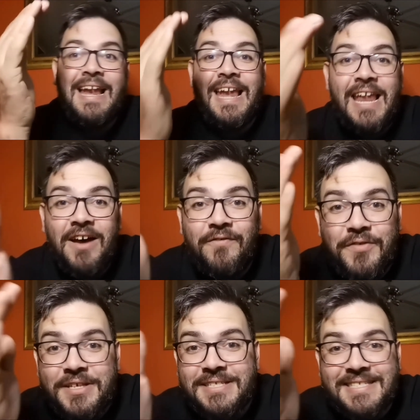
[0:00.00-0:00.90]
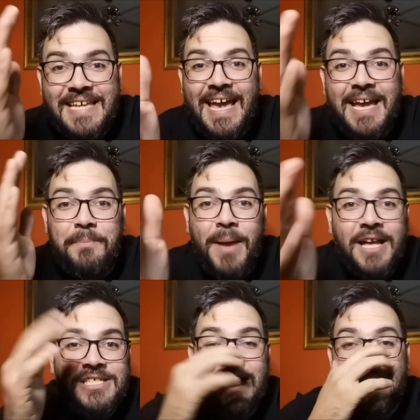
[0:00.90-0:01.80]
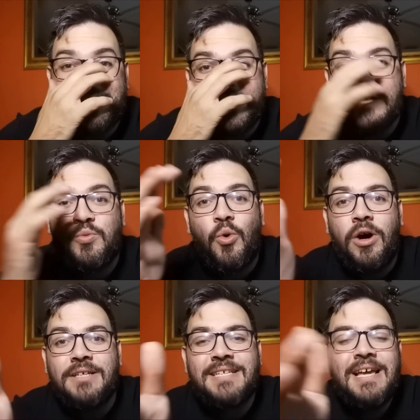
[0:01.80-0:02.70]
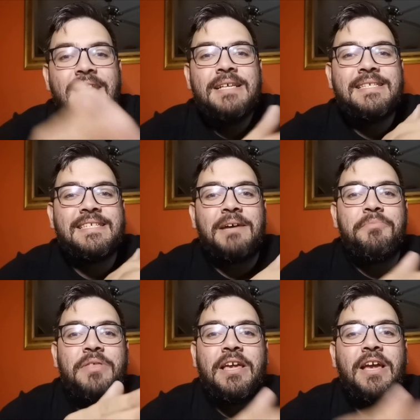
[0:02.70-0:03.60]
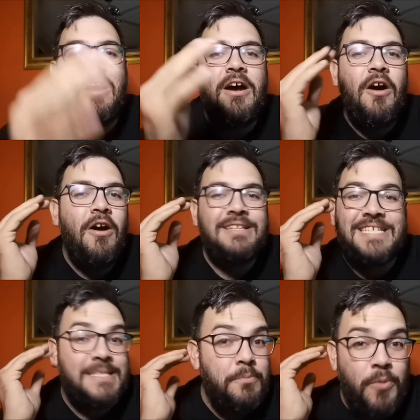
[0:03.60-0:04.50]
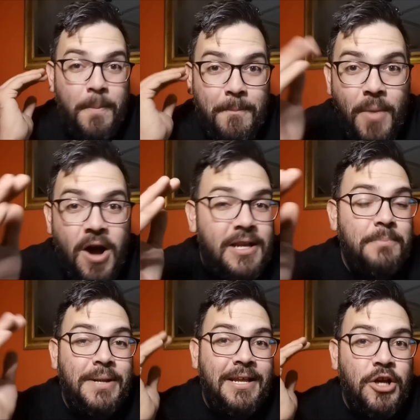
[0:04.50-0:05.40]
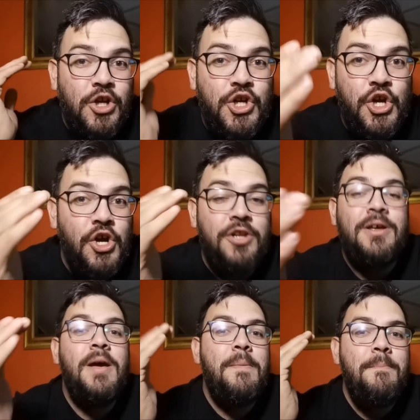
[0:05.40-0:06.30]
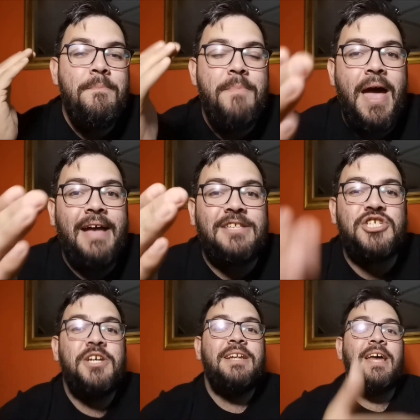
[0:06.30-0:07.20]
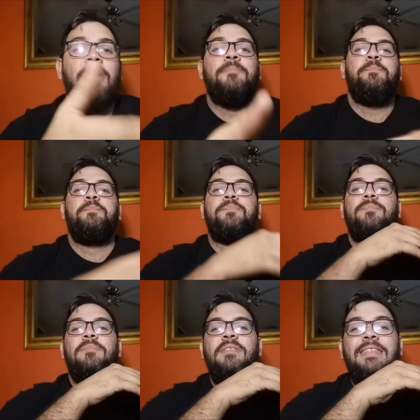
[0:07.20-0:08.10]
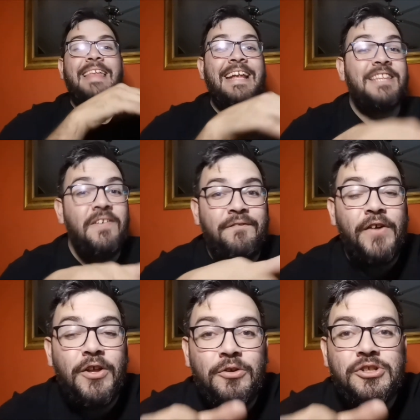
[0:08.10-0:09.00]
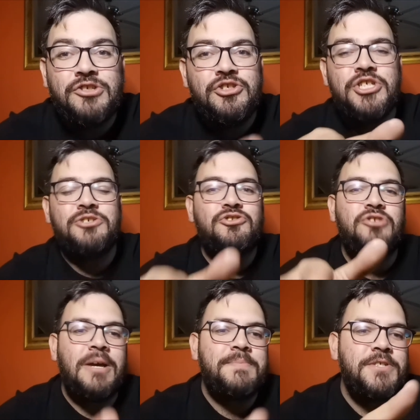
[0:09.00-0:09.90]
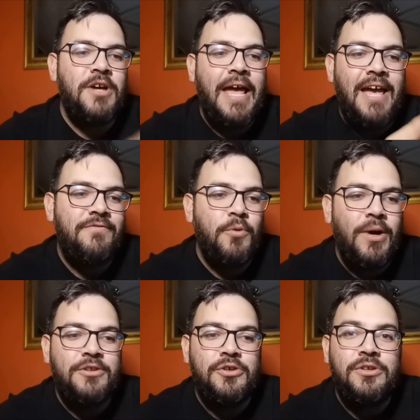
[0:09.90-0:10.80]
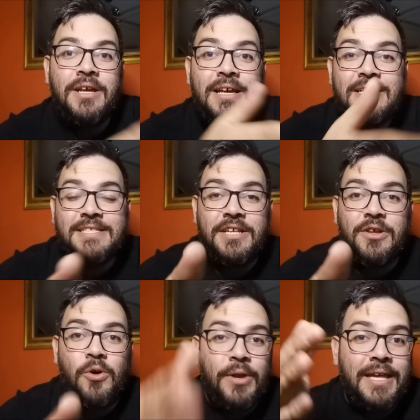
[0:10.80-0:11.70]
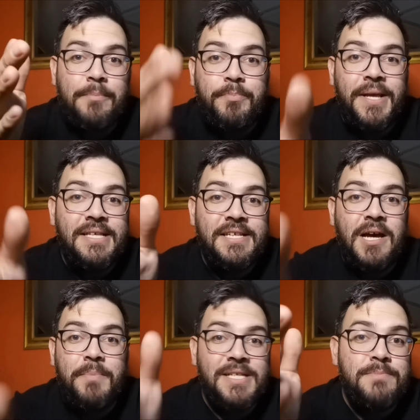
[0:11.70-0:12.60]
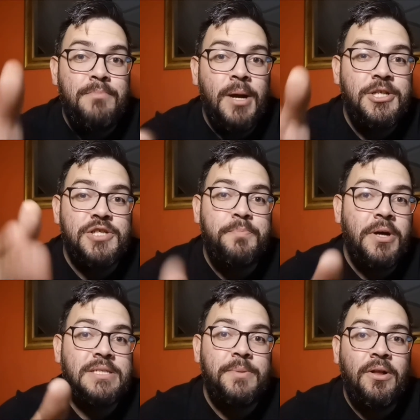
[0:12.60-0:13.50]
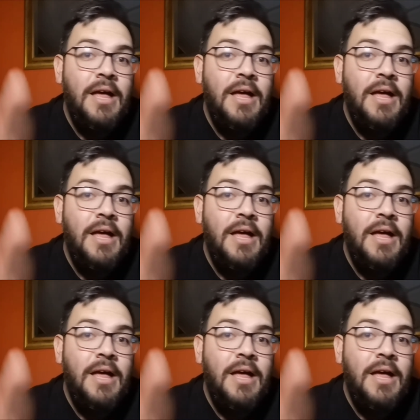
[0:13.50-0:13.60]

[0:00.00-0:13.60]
love this tag match, guys. This was something just remarkably good match. Now, it didn't follow your usual tropes. Have the one dude sit in the corner, get beaten up as much as possible,